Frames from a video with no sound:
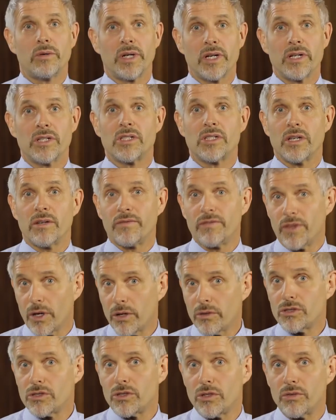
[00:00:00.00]
is, if
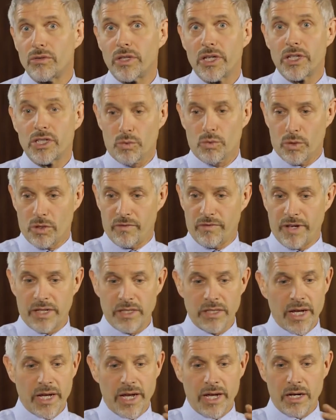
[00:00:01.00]
those two things were a
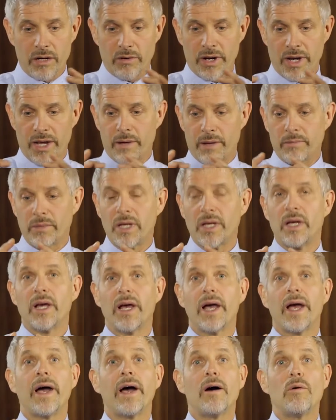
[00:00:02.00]
Venn diagram,
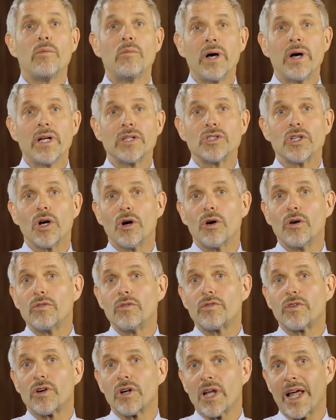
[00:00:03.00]
how much
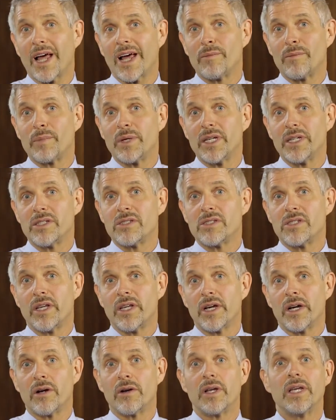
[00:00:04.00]
overlap is
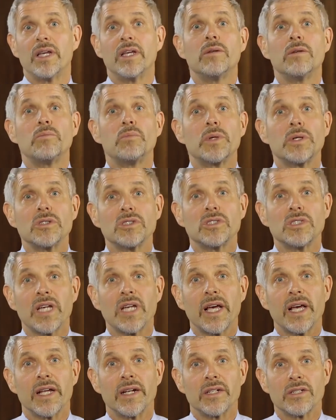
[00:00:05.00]
there in
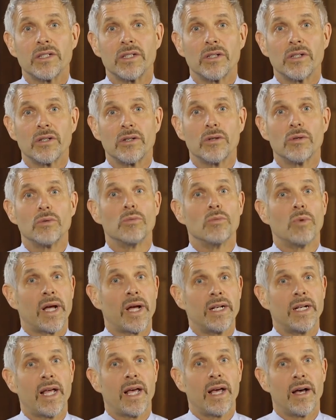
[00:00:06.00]
percent
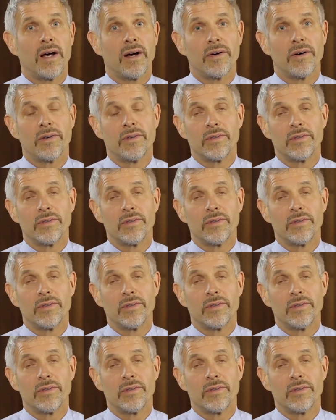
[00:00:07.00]
right now?